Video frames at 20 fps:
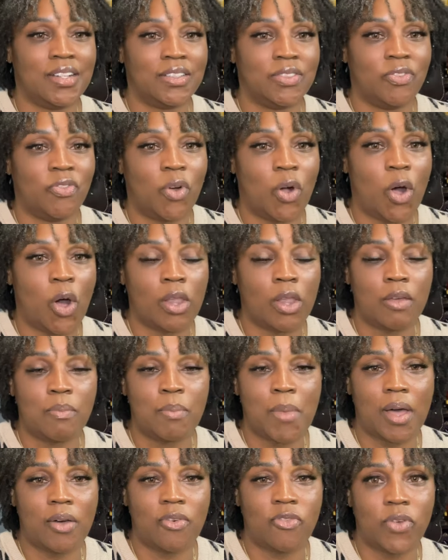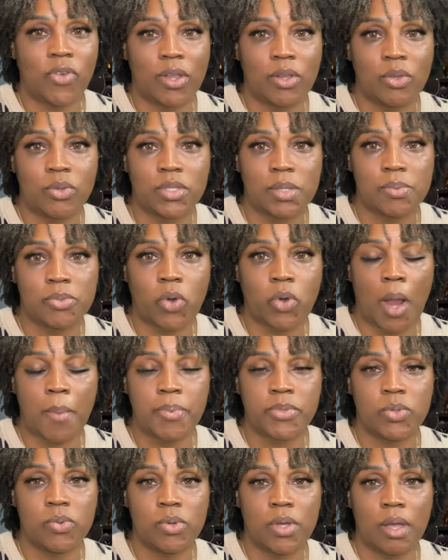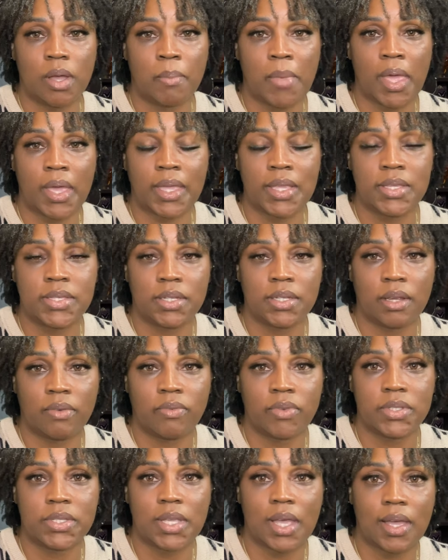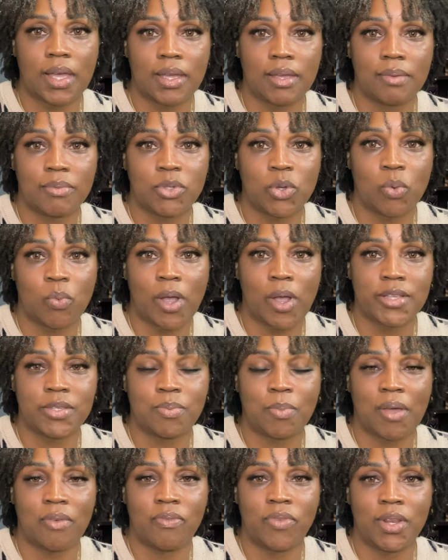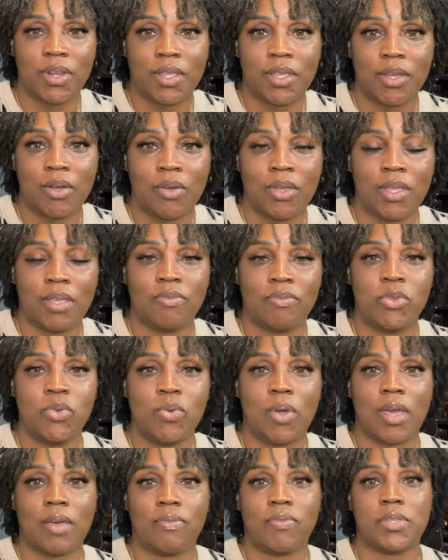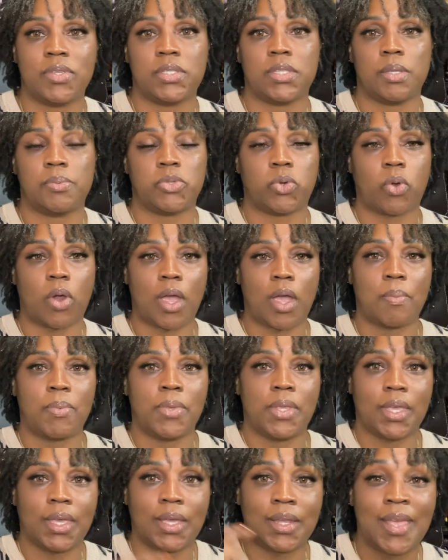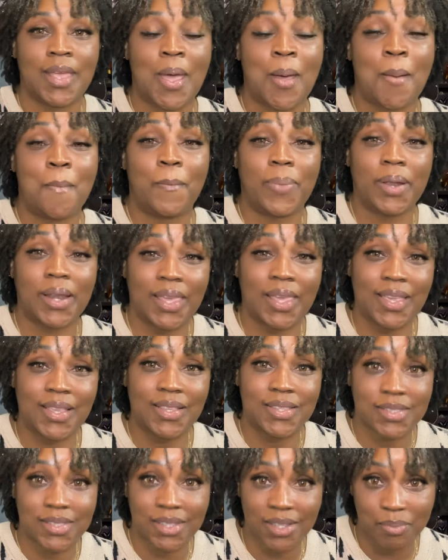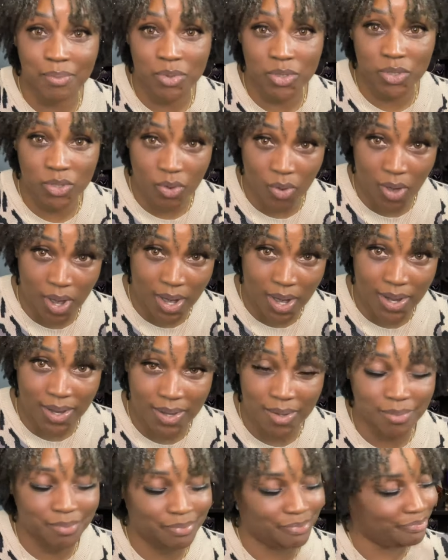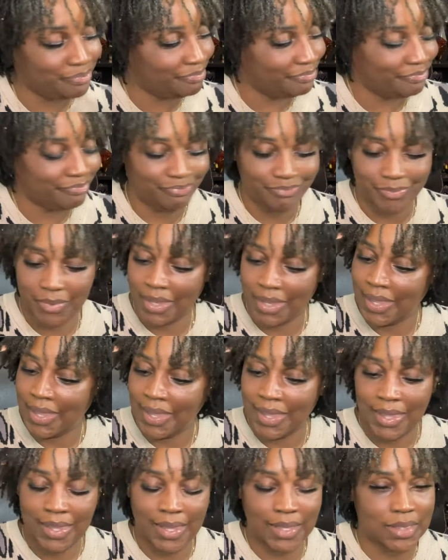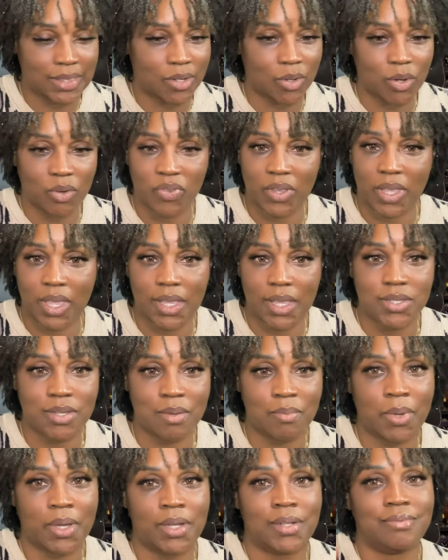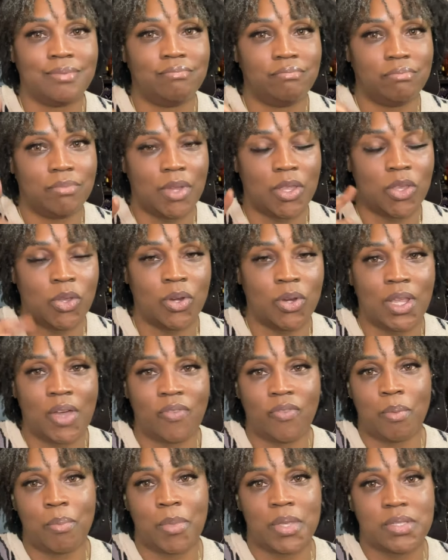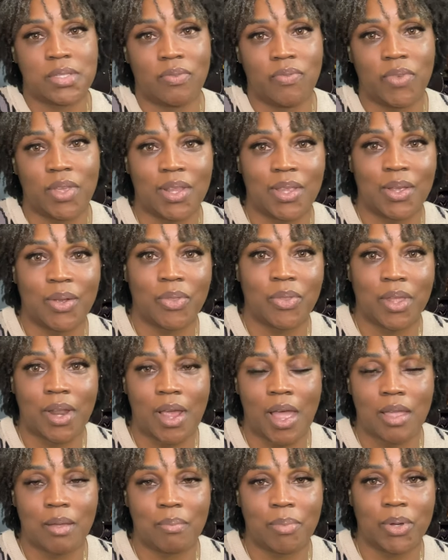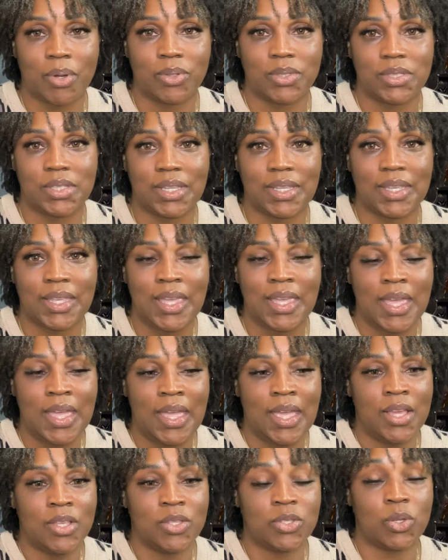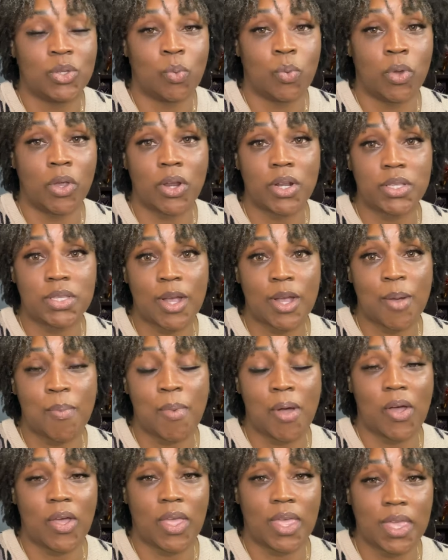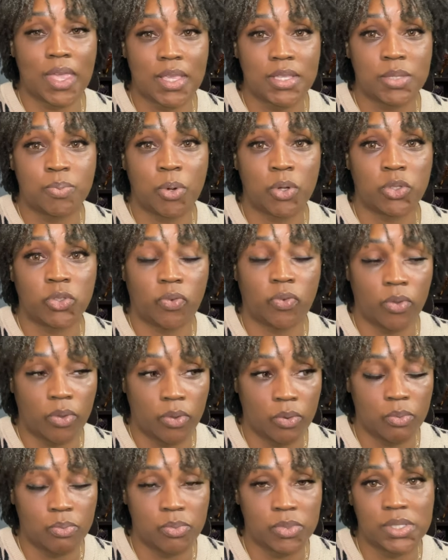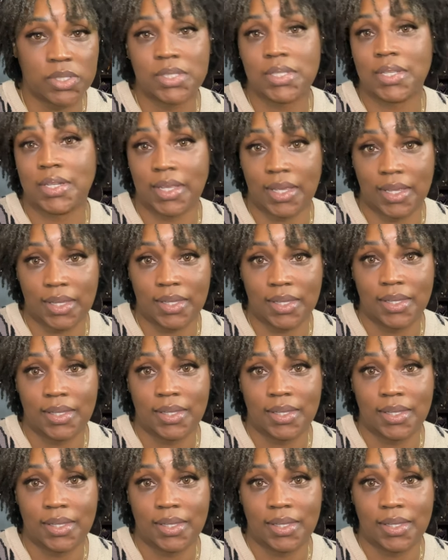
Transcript: For all of my fellow subscribers who come back each and every time to watch my video, if you haven't subscribed yet, please subscribe. Hit the notification button. You'll never miss a video that I am posting. So we're going to talk about HEZ perfumes today.